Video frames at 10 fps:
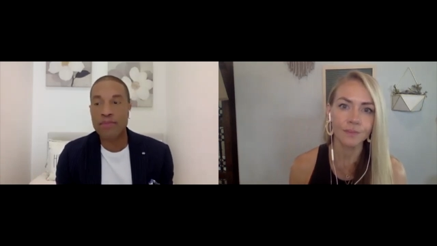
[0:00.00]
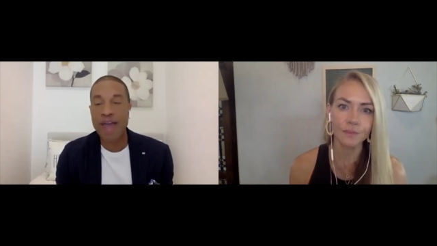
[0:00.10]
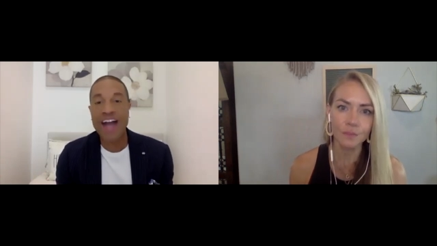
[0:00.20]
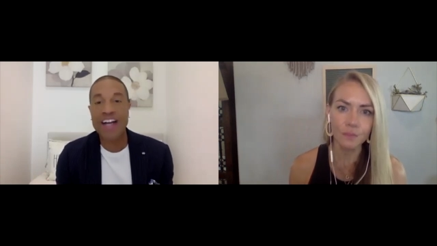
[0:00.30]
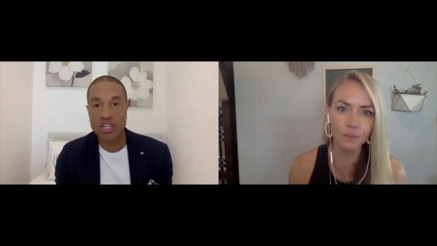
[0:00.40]

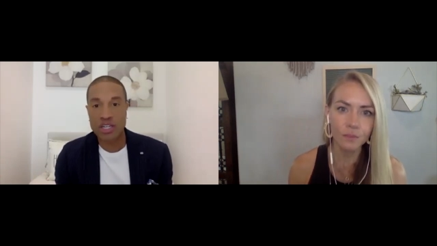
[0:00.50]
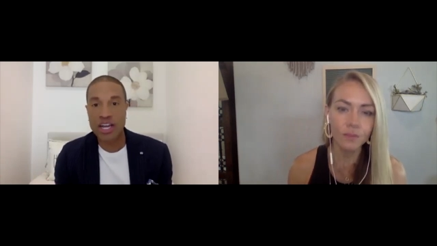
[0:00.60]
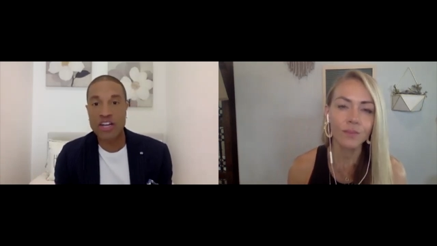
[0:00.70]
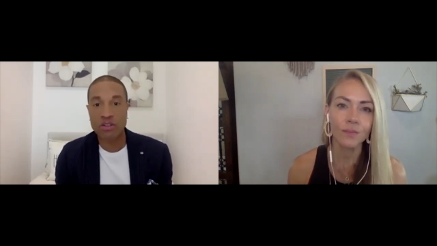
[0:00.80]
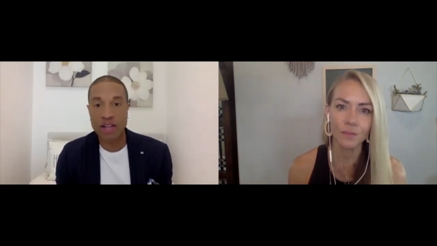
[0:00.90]
Speaker 1: action in
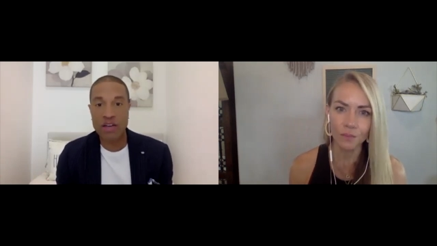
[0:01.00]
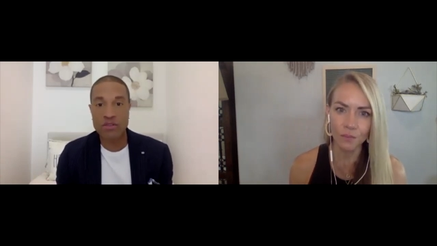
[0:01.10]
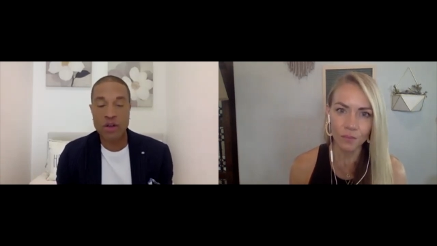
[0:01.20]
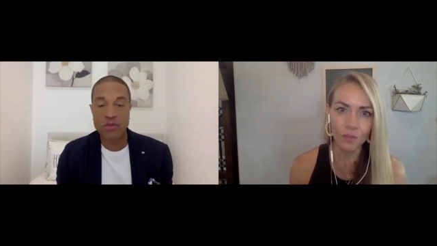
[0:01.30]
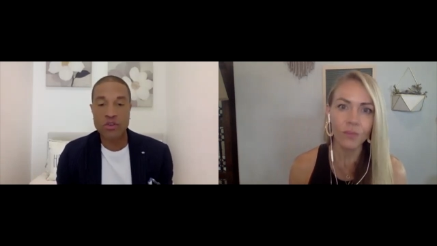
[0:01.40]
your life,
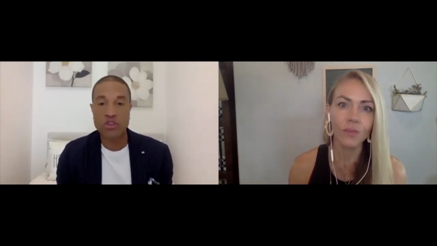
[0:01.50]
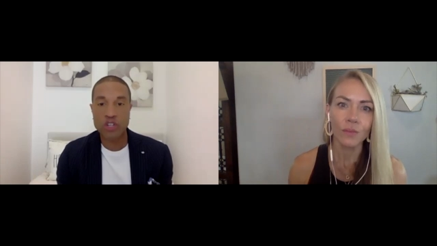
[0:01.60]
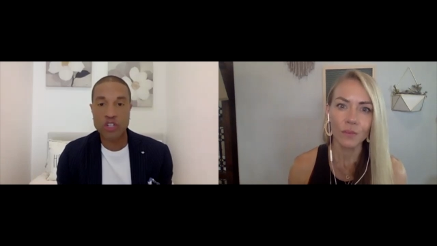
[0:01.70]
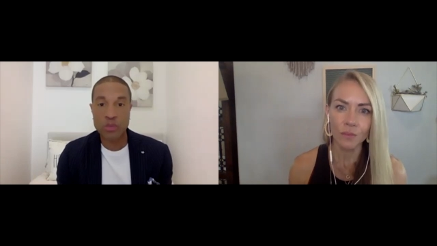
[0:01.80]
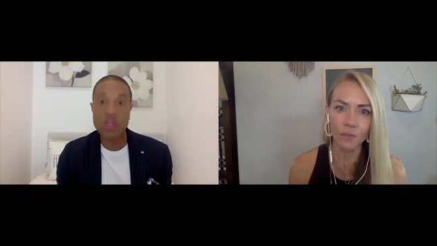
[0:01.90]
you start to
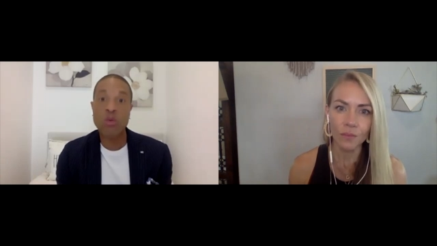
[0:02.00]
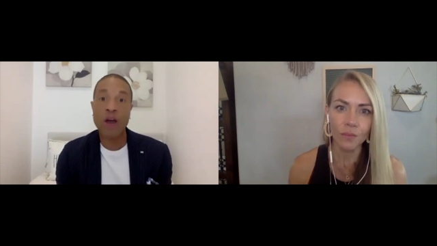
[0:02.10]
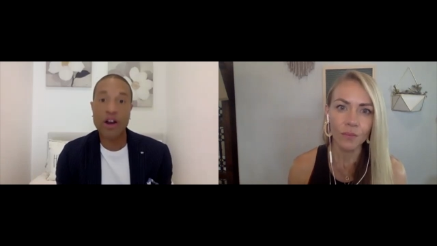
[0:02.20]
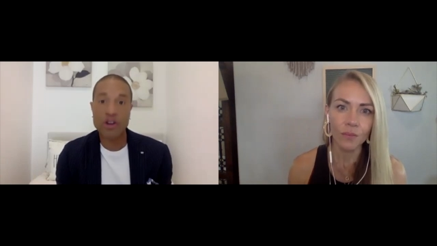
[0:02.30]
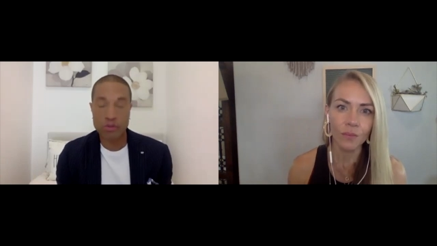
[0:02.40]
rewire
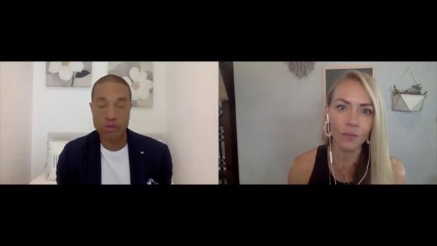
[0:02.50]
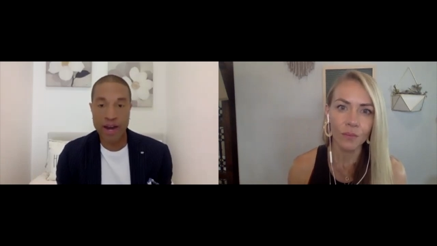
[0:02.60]
your brain.